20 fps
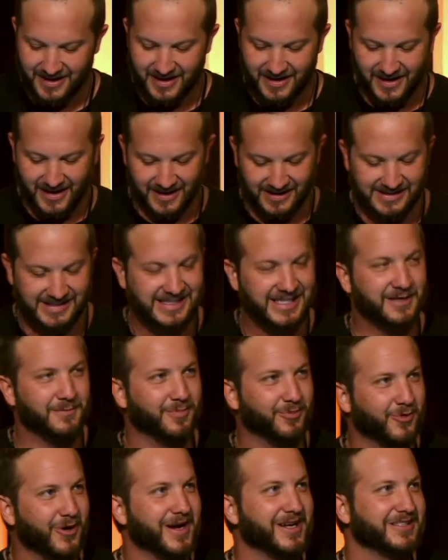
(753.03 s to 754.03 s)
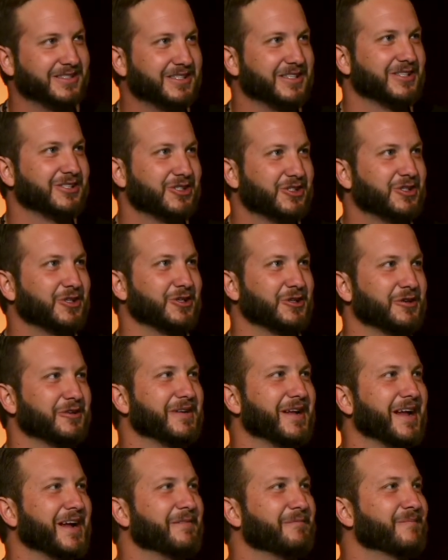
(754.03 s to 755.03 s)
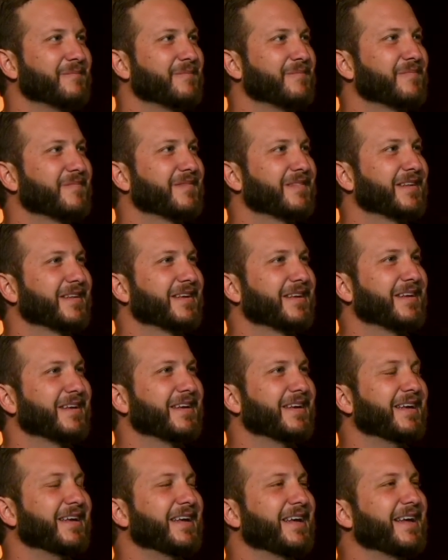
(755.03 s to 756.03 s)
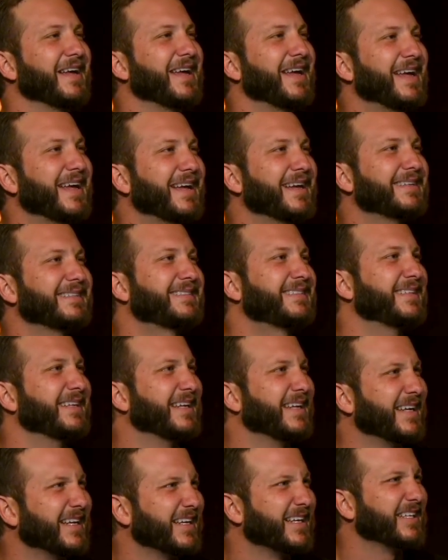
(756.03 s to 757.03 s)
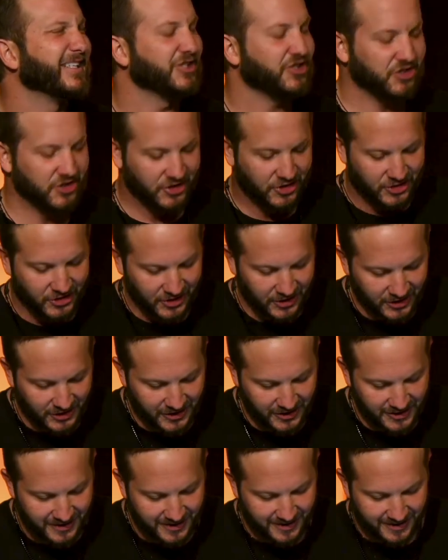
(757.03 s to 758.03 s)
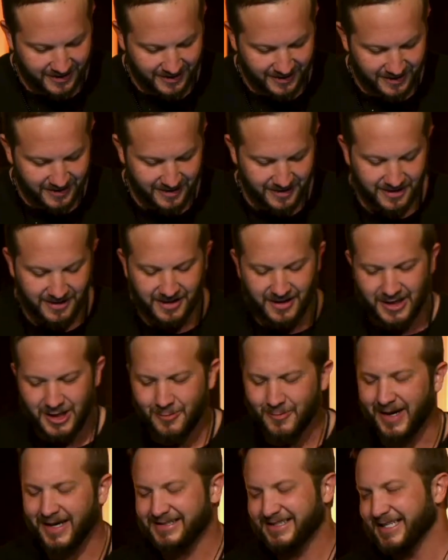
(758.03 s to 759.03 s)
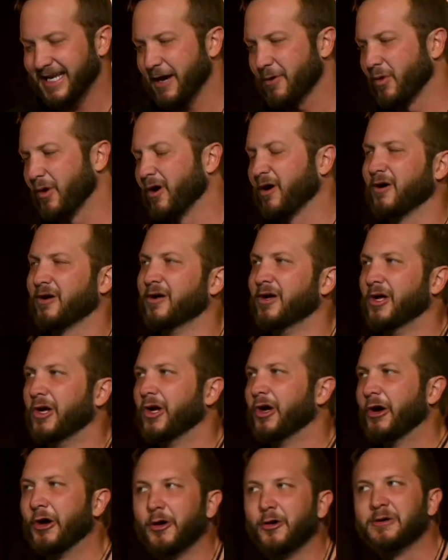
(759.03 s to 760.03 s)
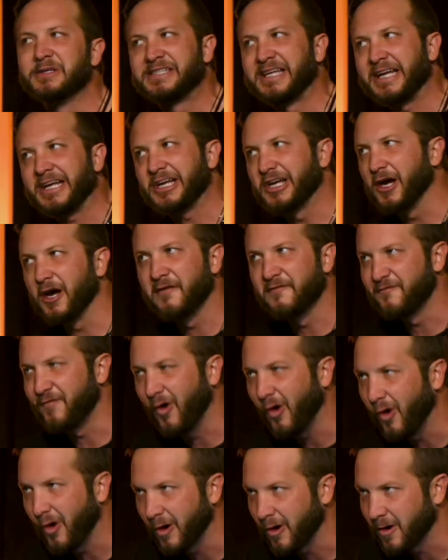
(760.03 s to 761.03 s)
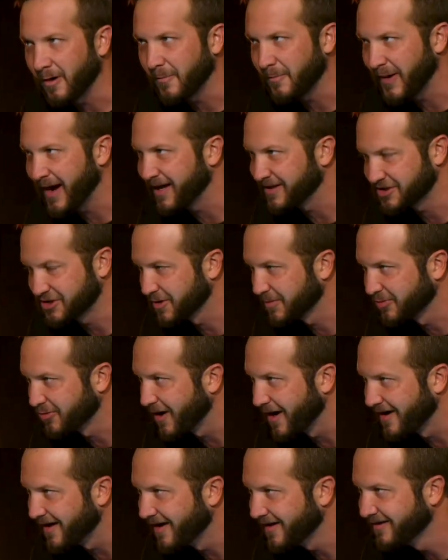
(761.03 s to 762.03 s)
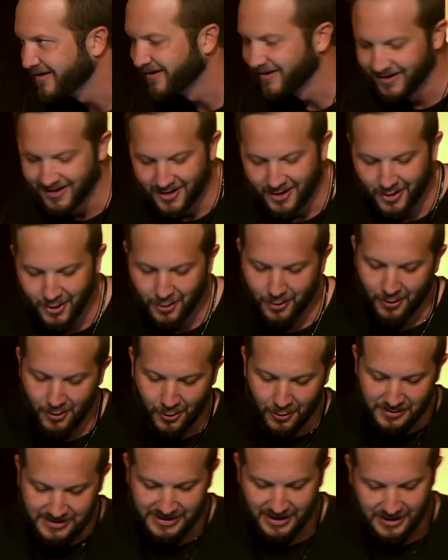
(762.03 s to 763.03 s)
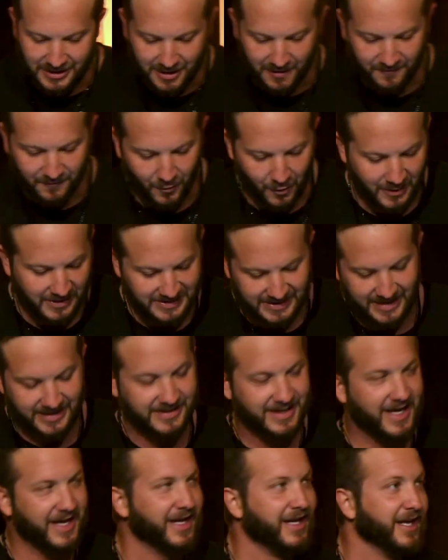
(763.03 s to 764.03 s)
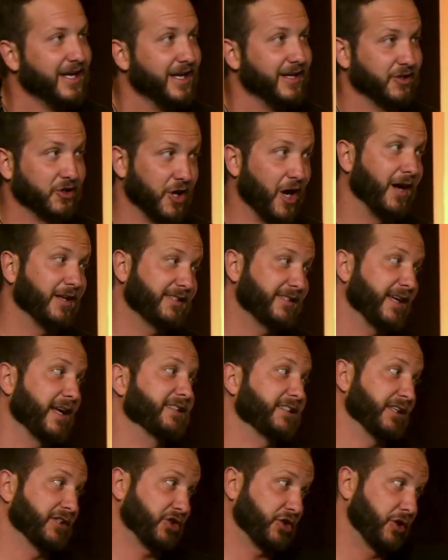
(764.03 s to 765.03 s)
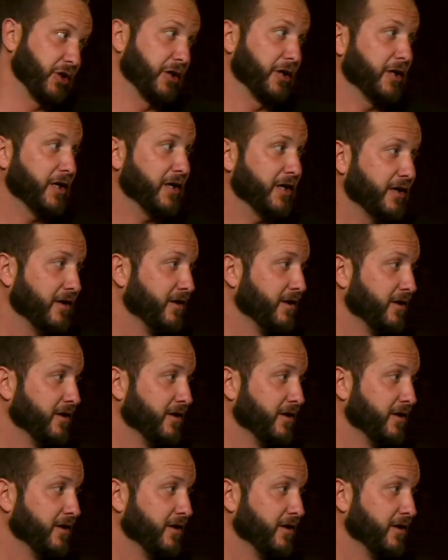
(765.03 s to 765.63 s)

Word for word: and sing praises to your name. It is good. You might say, well, who's it good for, Pastor Brenen? Who's it good for? Is it that God says it's good